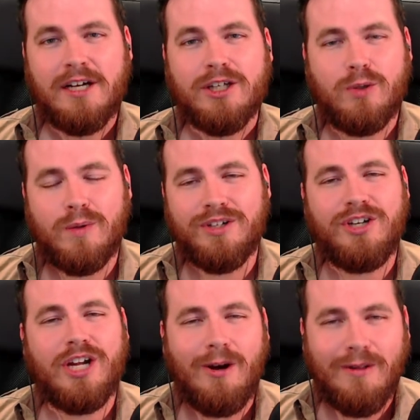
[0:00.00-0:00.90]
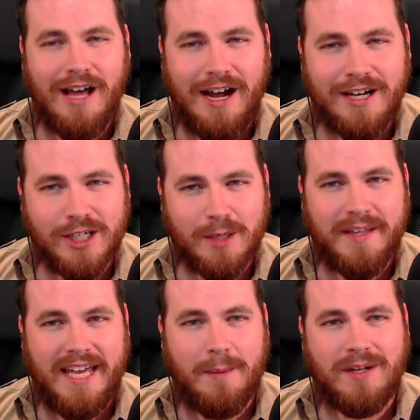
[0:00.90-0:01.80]
you will no longer be
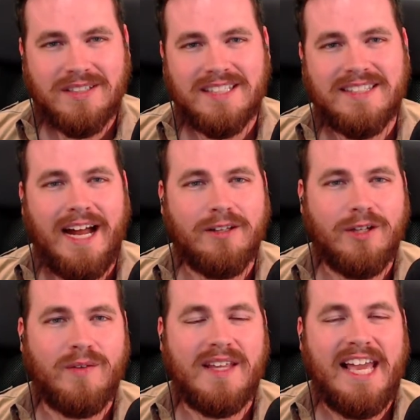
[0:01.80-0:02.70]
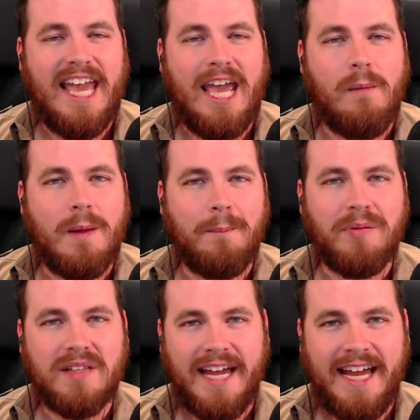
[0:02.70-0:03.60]
able to download the game and
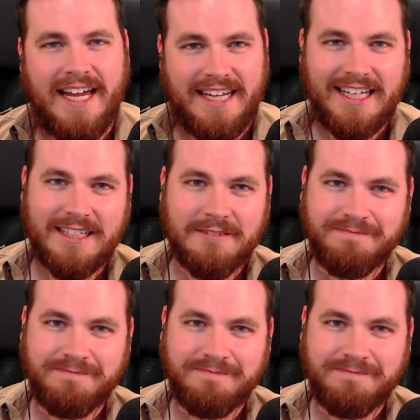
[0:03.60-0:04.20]
play.